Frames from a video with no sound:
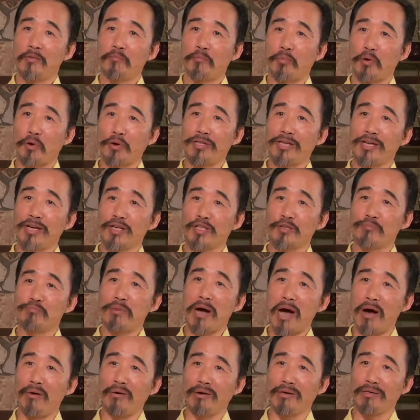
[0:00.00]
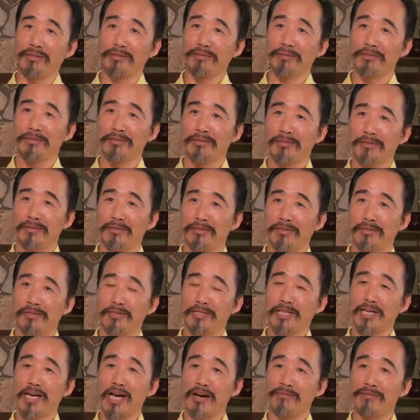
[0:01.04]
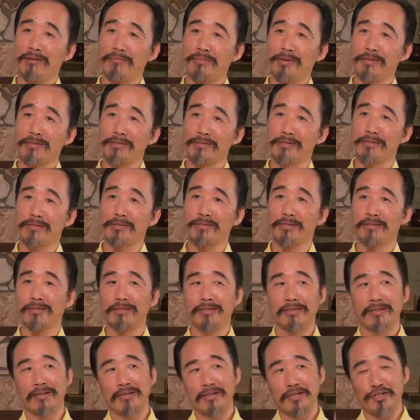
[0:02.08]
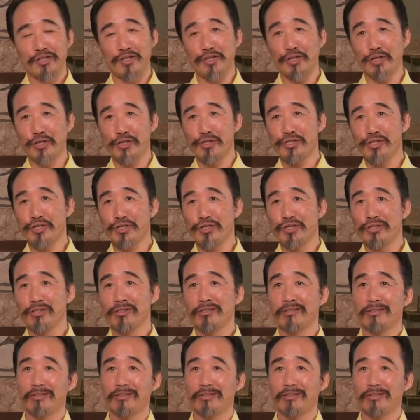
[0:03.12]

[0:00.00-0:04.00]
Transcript: Political power, the government, church.